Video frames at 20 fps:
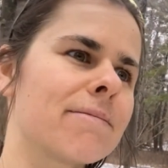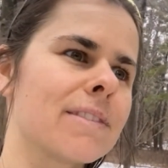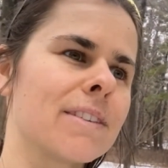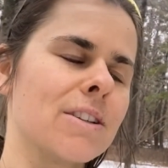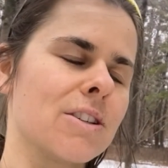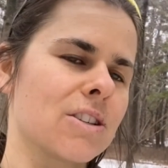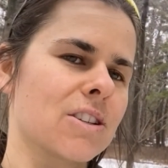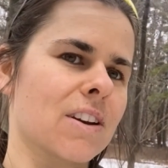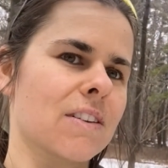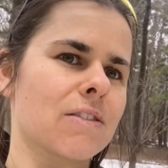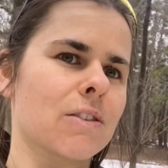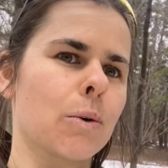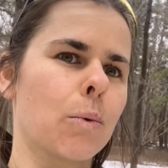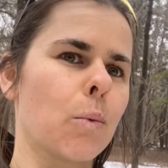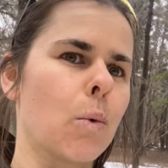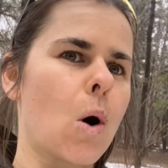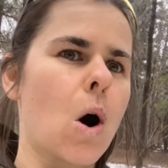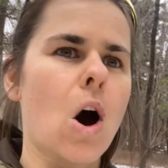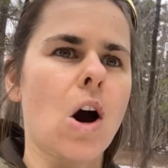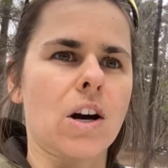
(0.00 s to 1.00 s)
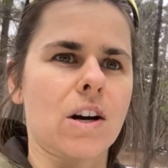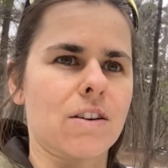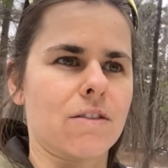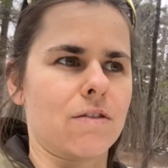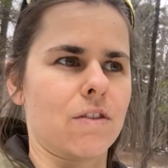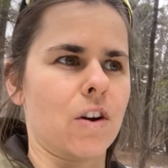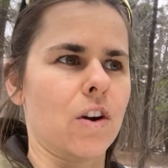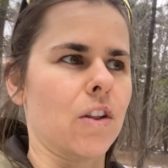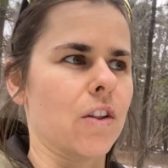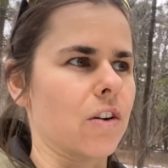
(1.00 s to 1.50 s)
You just have to walk
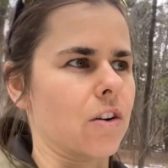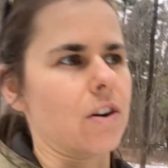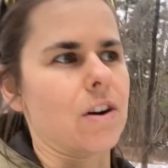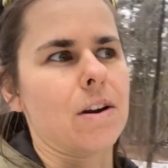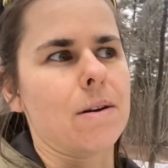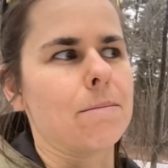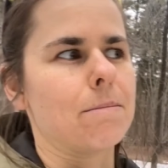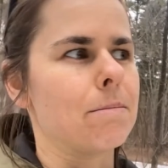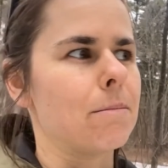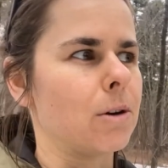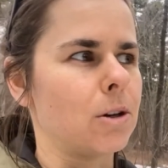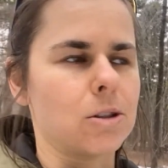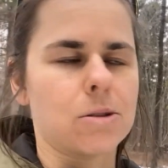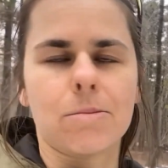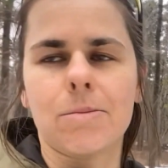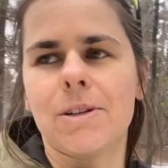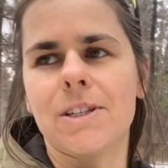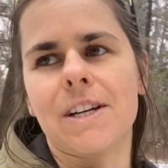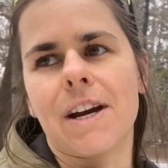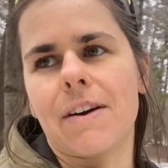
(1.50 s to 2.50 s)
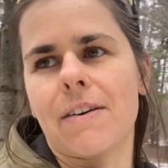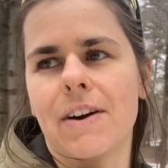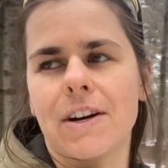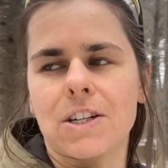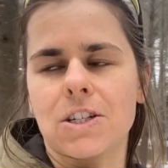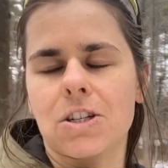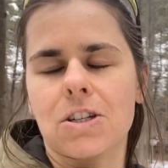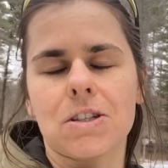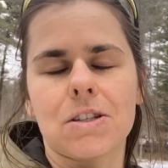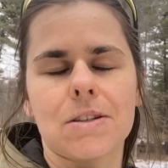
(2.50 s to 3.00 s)
further in multiple
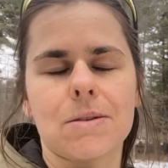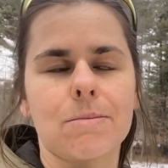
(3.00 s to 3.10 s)
directions.